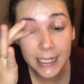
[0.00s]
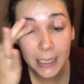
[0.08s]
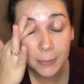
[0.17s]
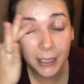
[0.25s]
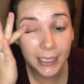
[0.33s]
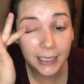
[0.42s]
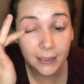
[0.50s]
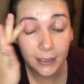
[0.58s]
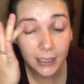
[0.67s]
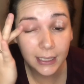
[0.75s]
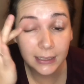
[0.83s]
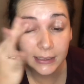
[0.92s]
I paid,
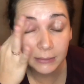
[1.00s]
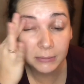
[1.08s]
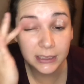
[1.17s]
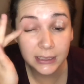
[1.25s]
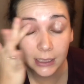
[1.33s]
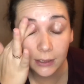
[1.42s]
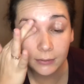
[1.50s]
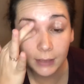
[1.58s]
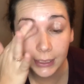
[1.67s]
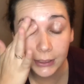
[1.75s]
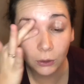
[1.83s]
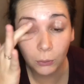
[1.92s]
and some of the stuff I
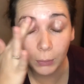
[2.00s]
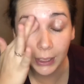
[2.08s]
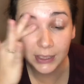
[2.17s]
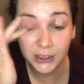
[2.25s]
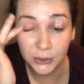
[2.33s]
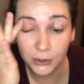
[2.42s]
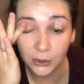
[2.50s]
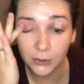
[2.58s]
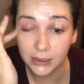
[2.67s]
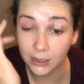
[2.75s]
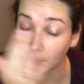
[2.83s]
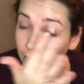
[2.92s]
don't, but I do know
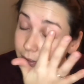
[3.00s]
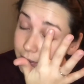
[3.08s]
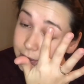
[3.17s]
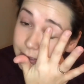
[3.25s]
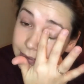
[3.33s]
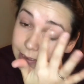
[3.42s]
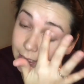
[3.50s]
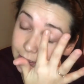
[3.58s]
it's all under $10.